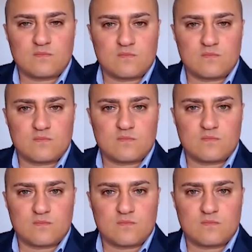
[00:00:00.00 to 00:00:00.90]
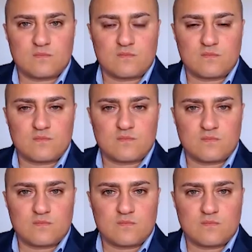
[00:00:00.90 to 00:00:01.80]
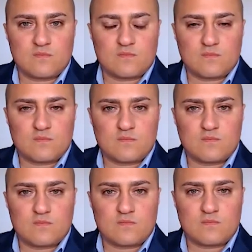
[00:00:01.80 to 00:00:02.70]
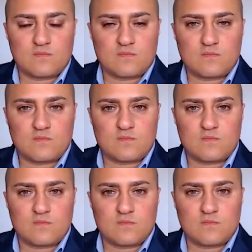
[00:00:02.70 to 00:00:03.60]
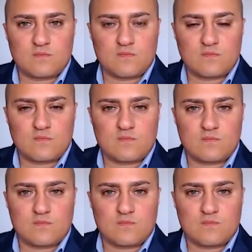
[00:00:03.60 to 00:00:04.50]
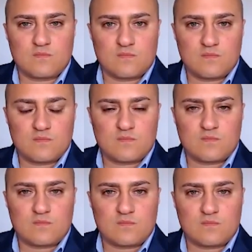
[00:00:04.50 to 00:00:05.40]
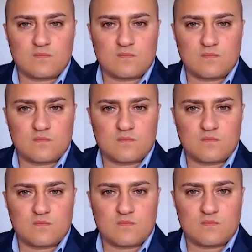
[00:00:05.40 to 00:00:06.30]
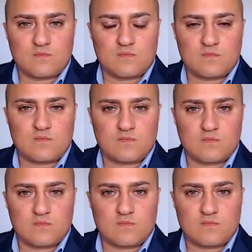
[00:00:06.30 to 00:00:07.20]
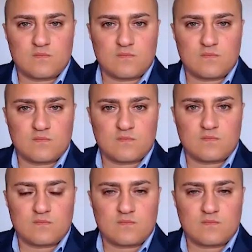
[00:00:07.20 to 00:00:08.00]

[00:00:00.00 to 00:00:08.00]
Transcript: This person isn't speaking.